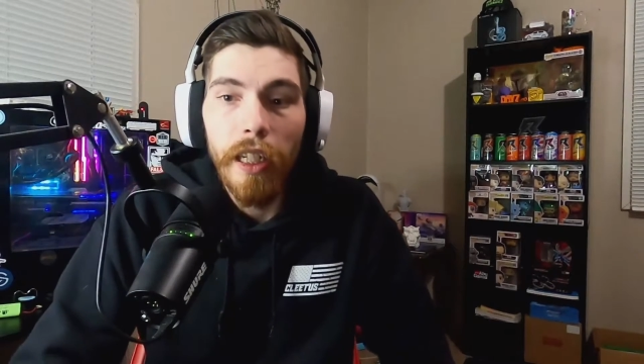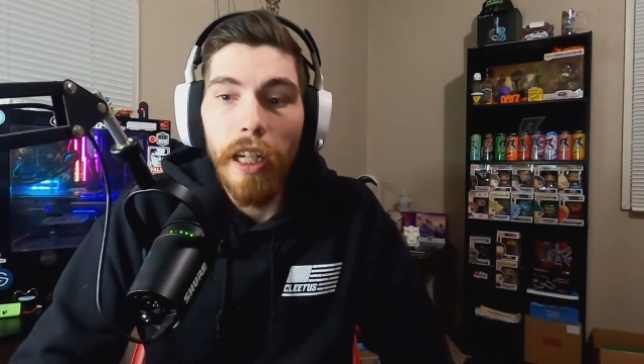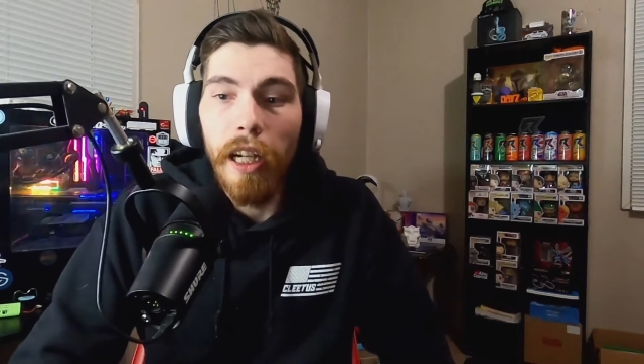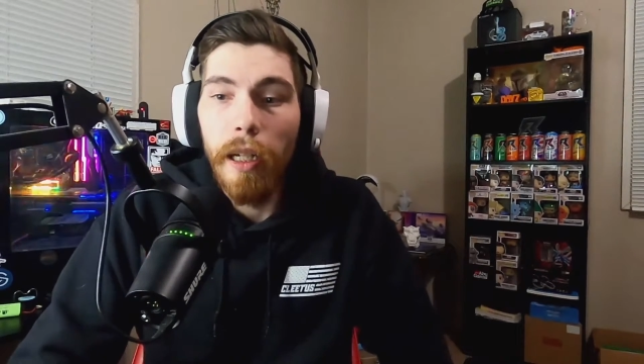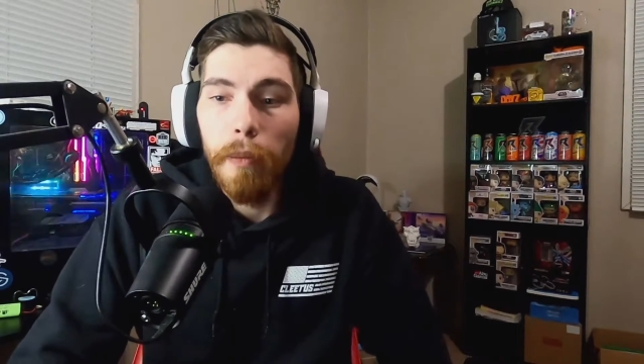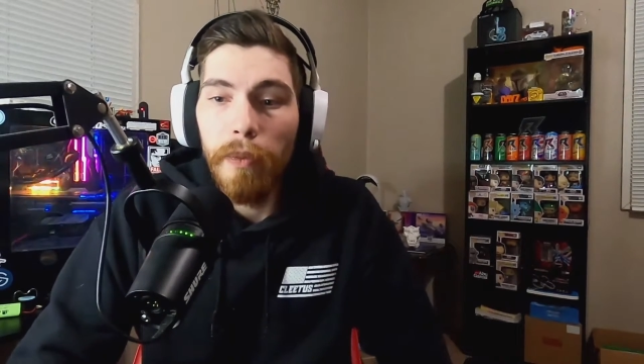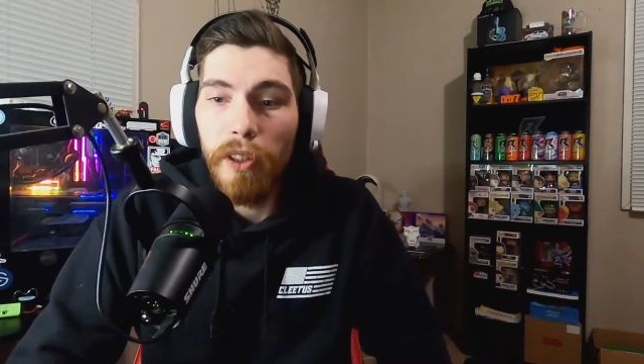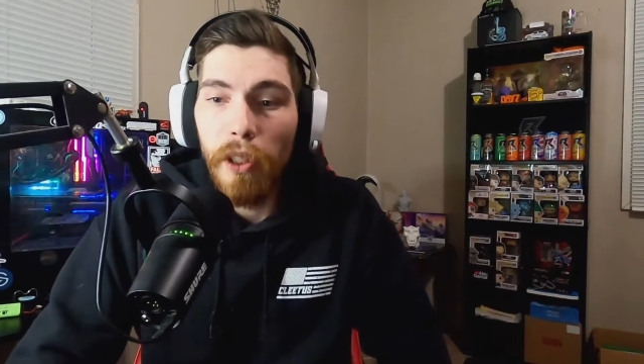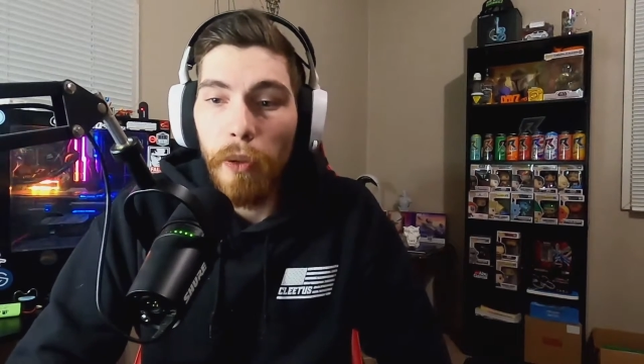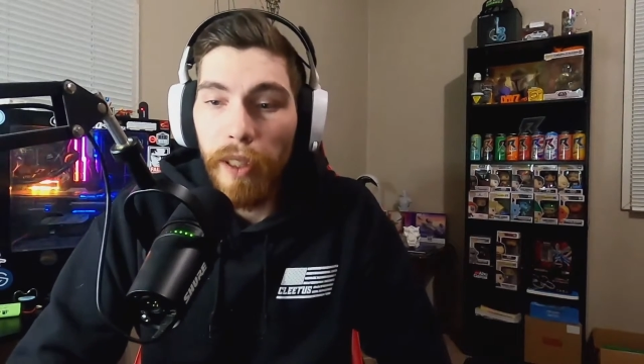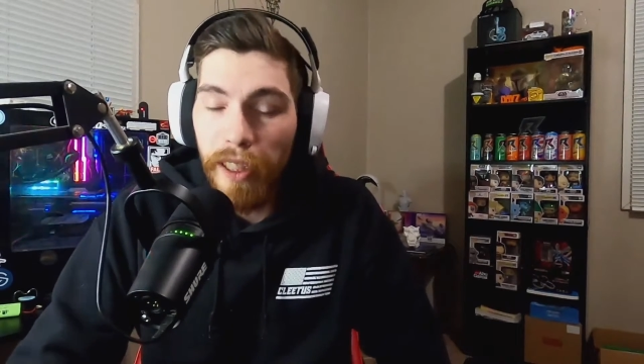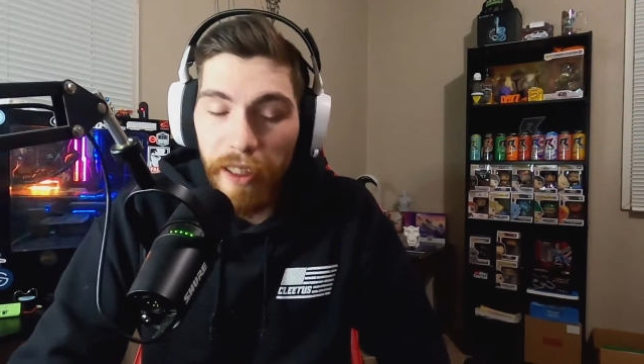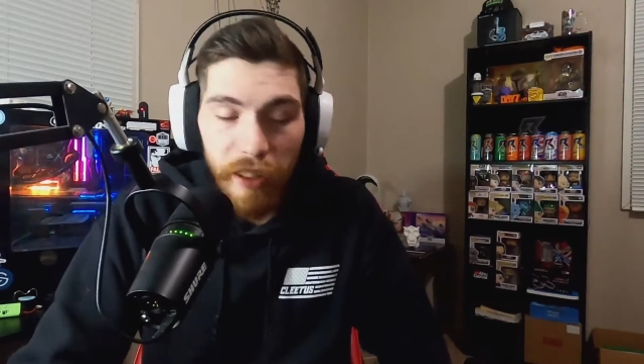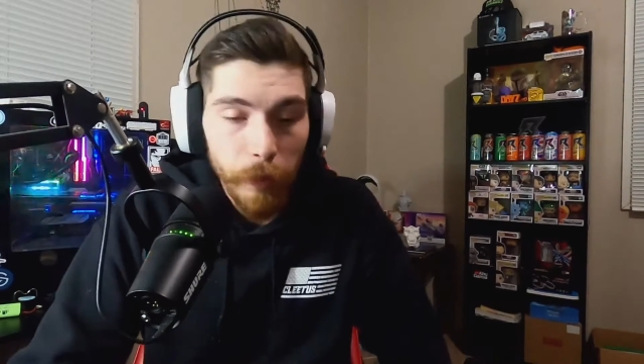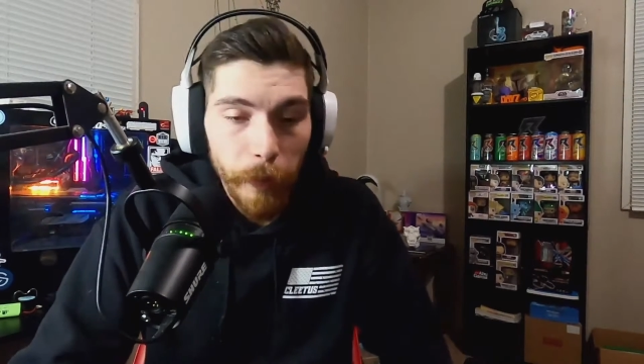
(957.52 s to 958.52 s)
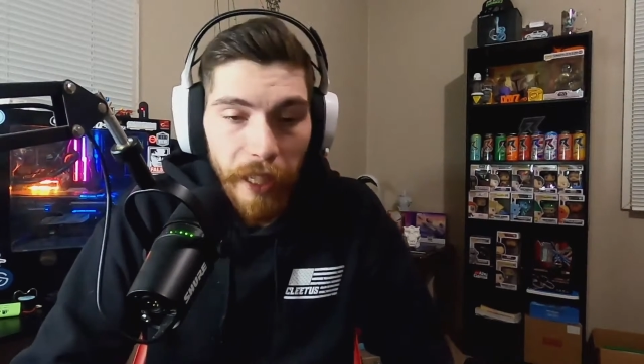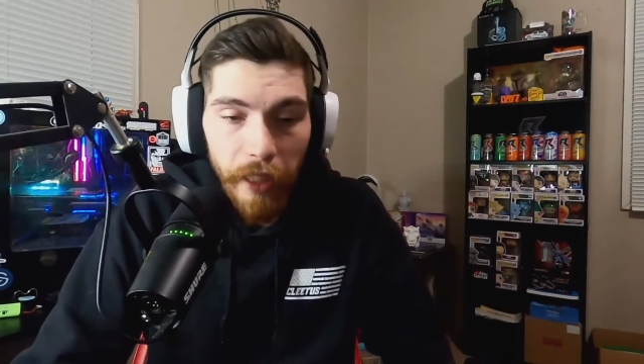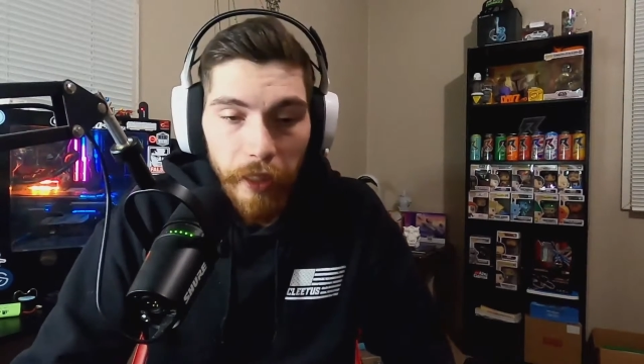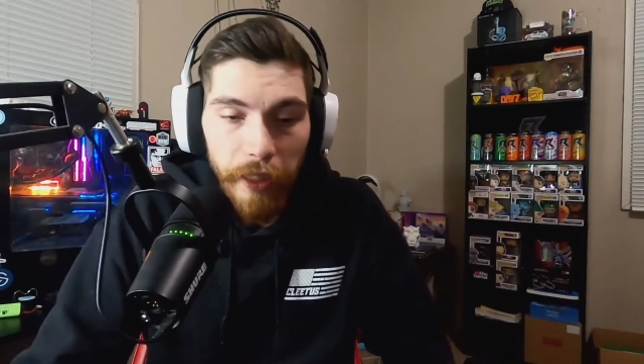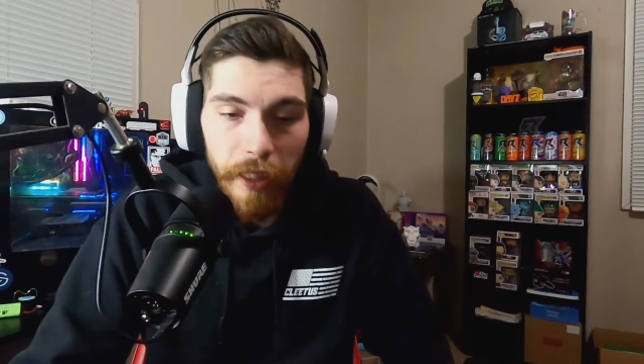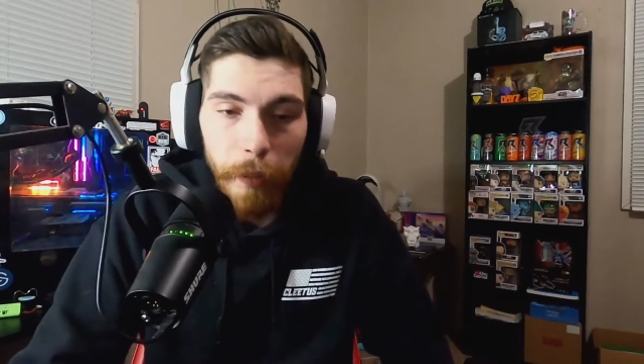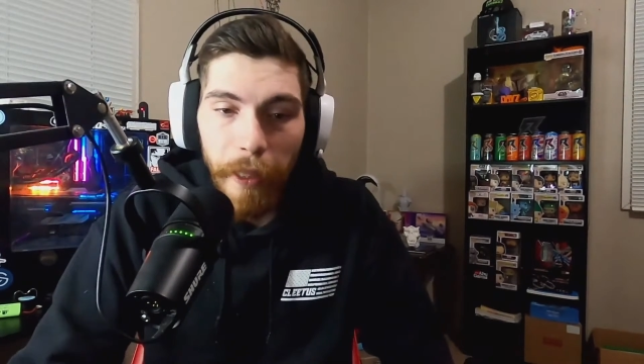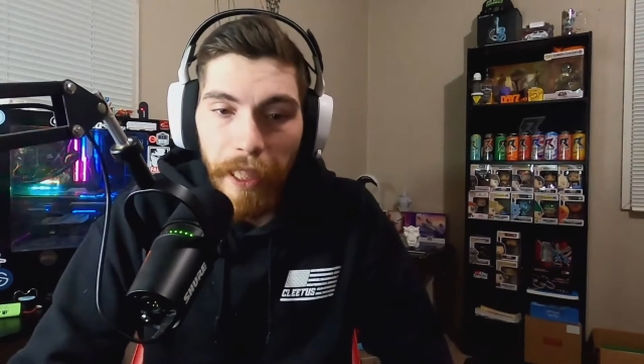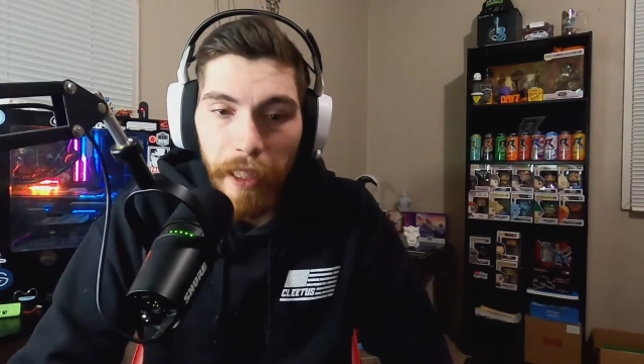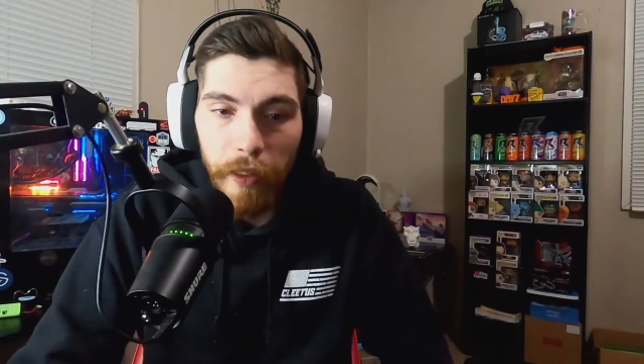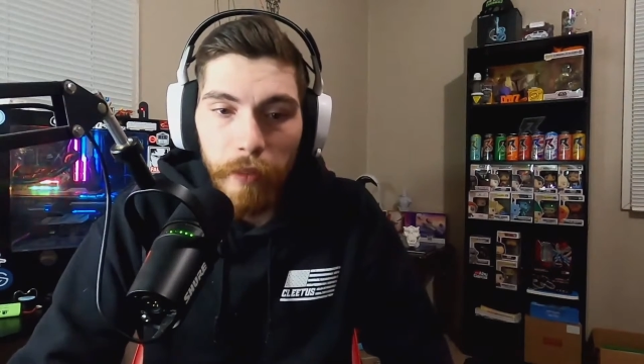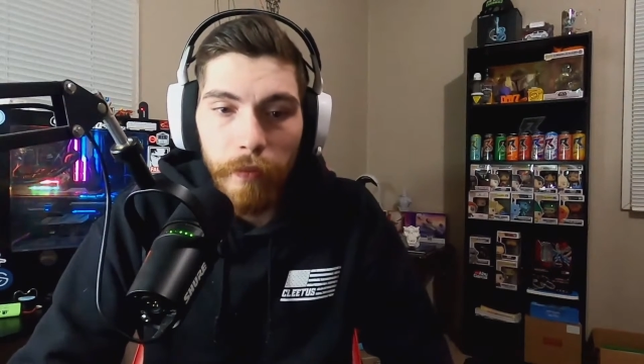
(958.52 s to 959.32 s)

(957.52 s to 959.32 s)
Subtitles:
So he is the pilot in command.